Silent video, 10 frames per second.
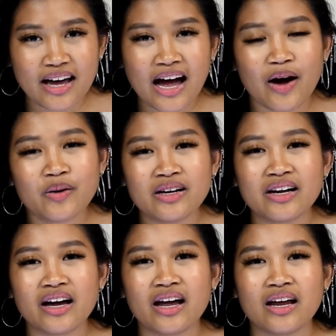How can
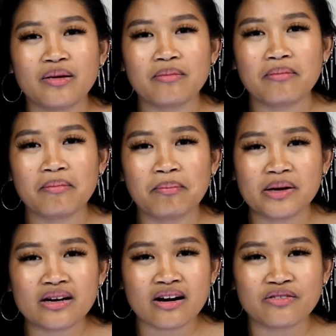I
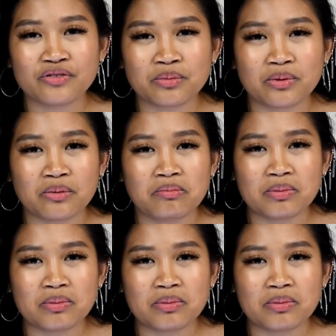be comfortable,